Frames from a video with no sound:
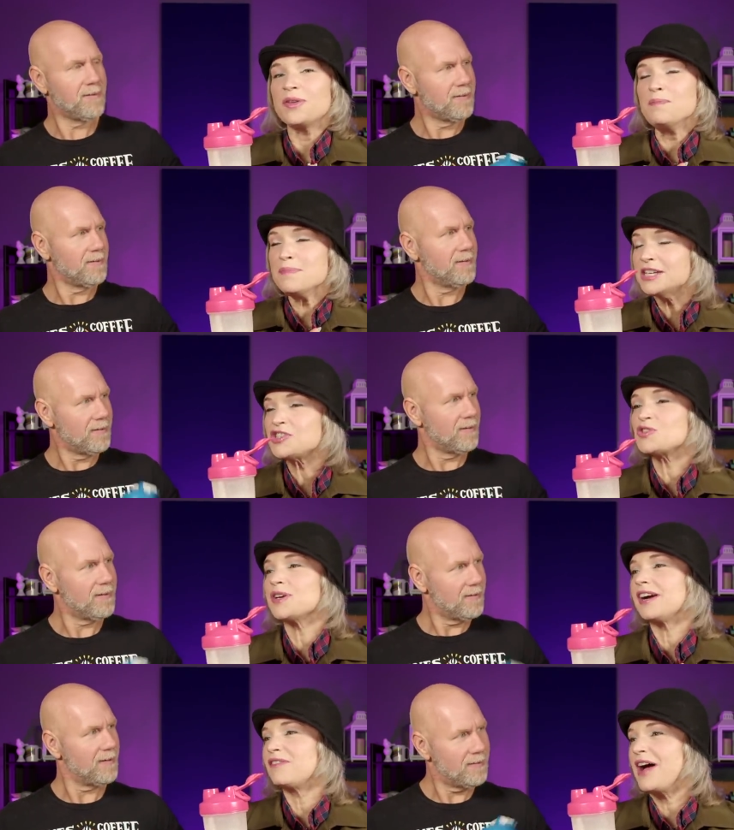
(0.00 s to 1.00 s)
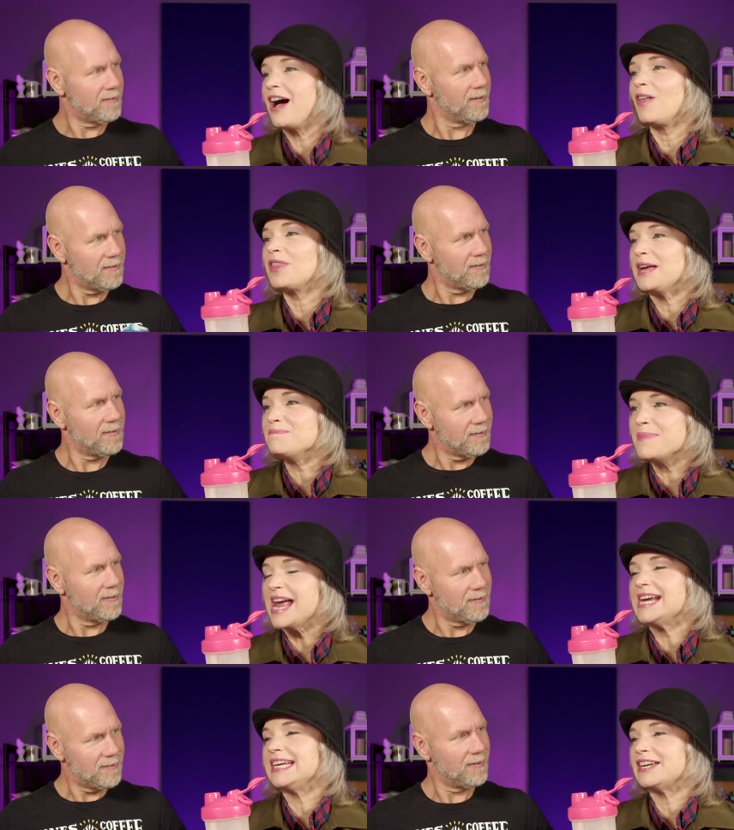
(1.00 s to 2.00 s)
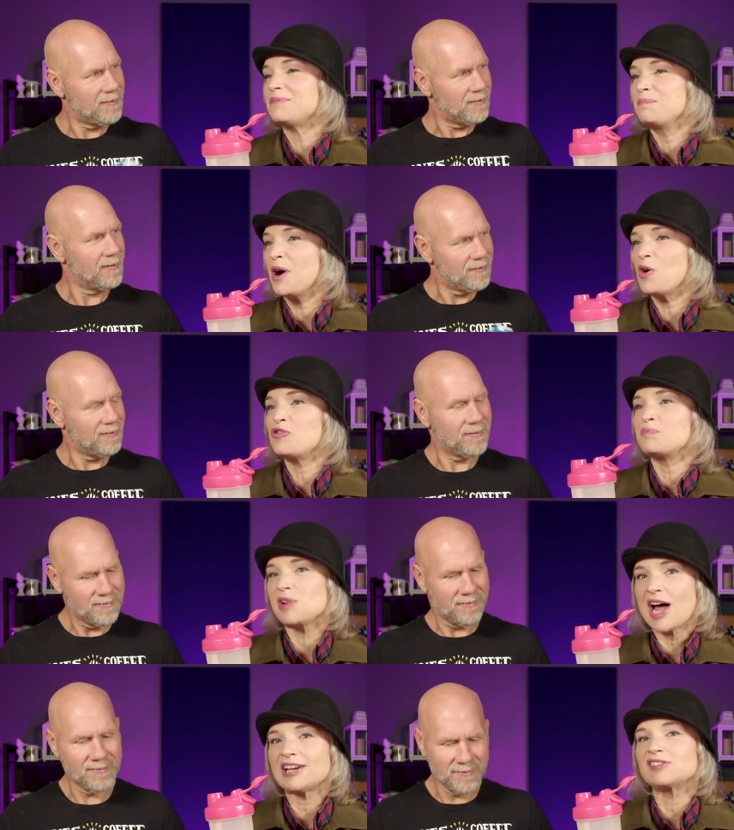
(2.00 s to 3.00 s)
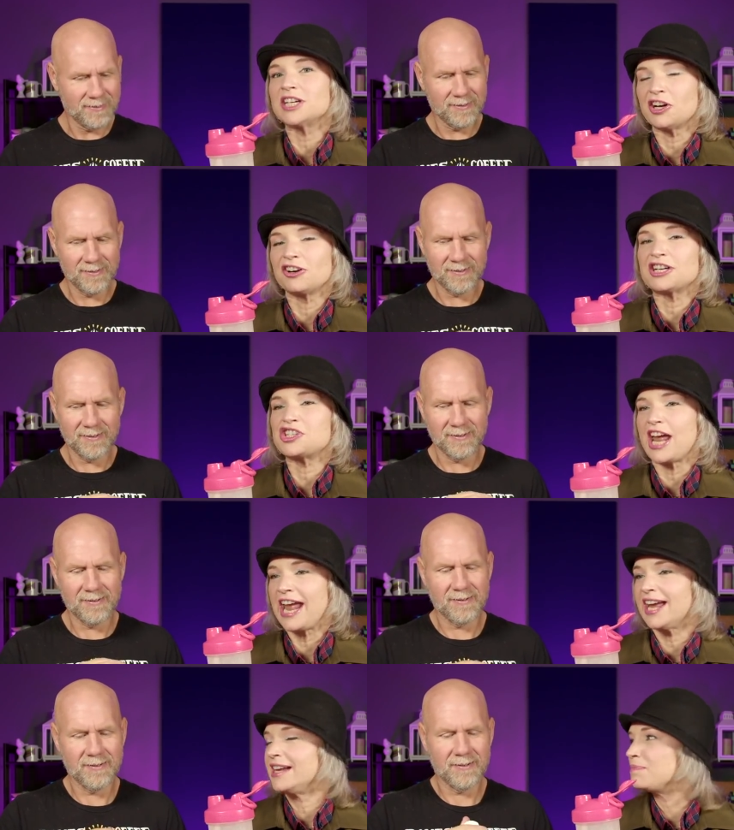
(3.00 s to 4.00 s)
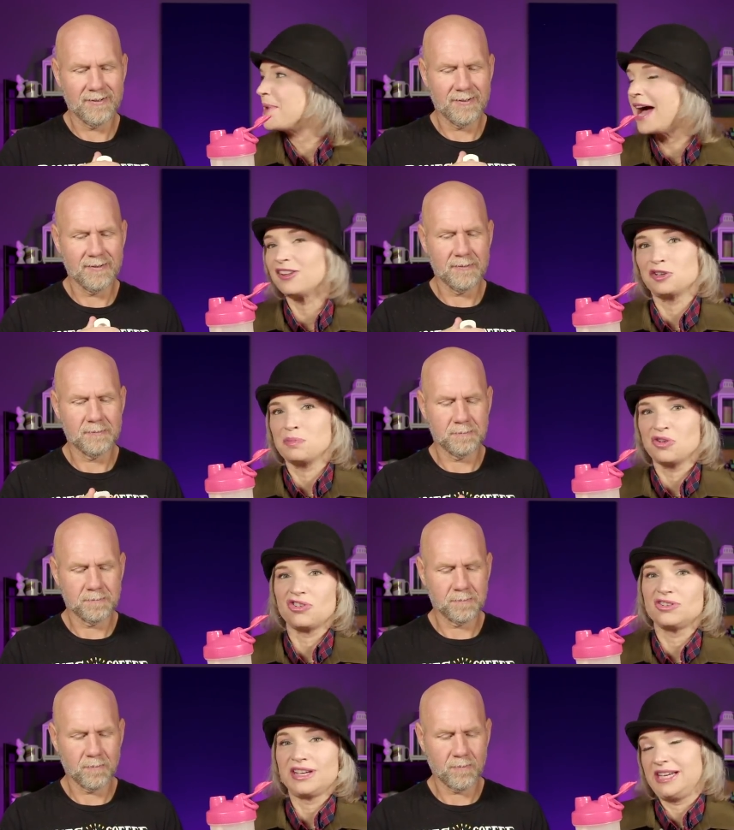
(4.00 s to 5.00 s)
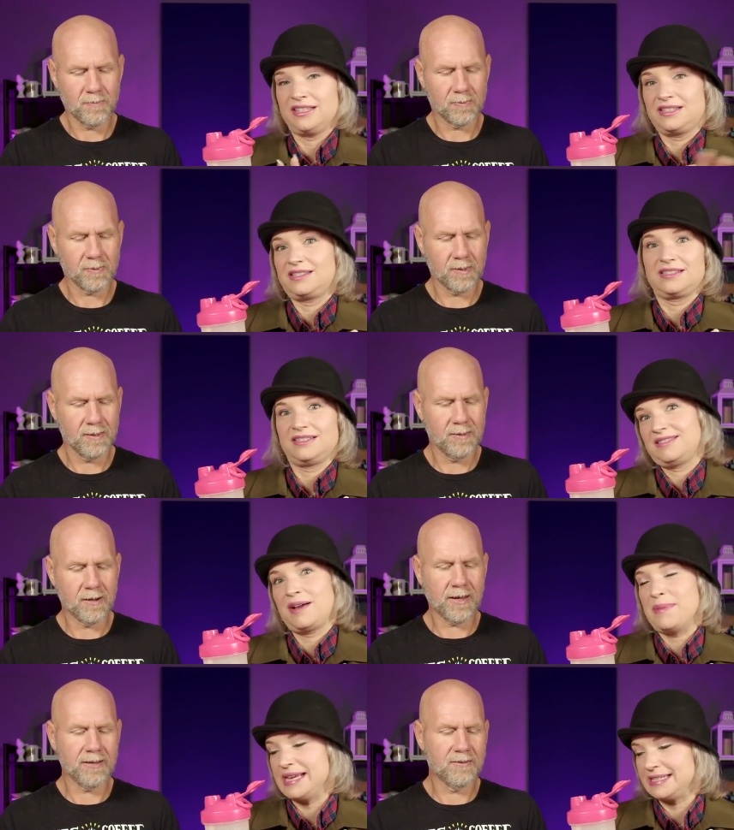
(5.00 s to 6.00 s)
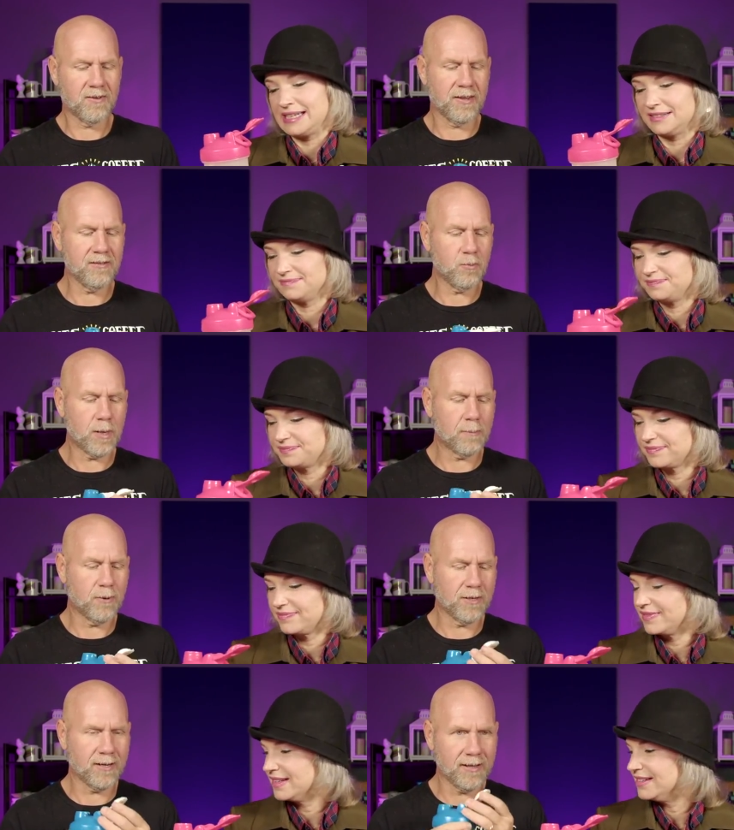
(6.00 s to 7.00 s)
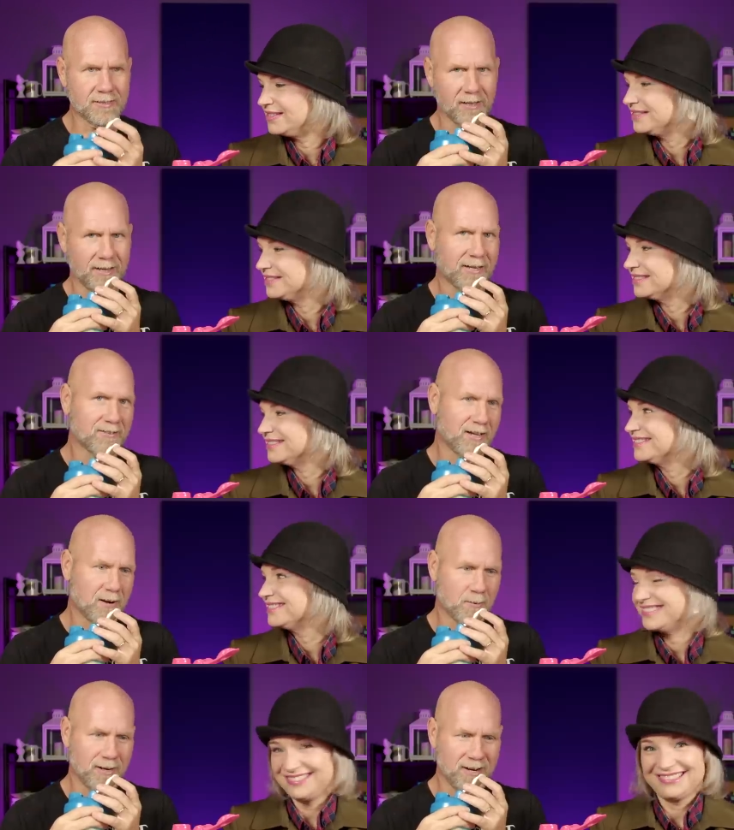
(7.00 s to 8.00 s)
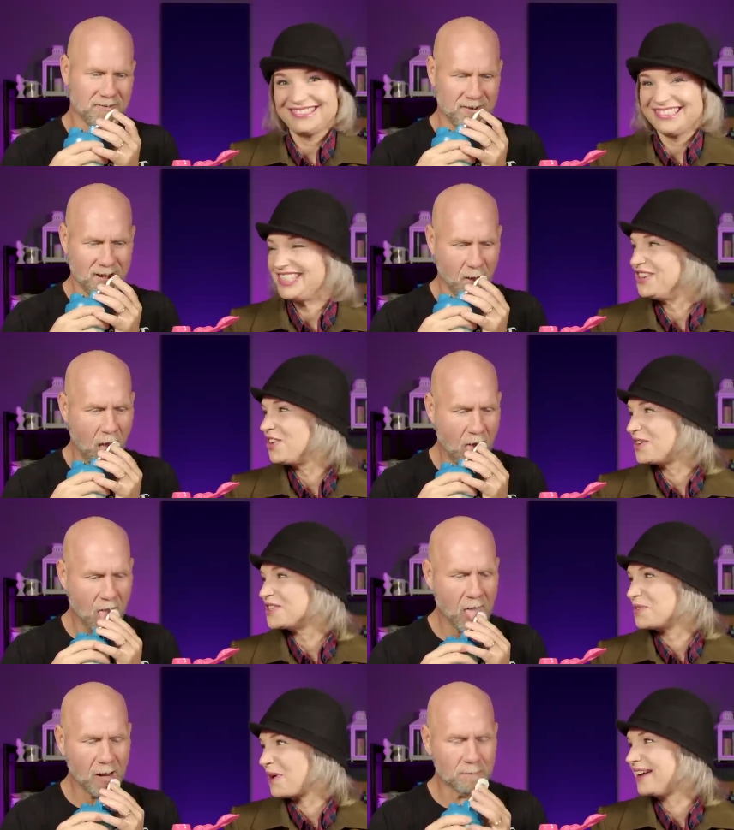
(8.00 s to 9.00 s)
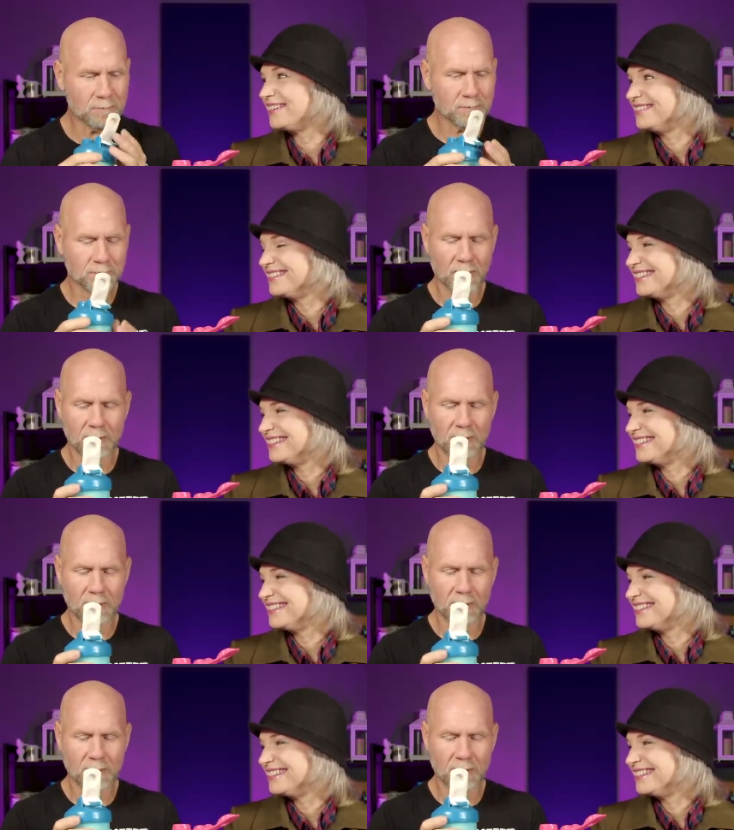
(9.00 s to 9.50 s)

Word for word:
Speaker 1: the mystery of how they made it both black licorice and palatable is
Speaker 2: okay, amazing. So this one I'm willing to lick the lid because I know what it is now.
Speaker 1: You know it's the red.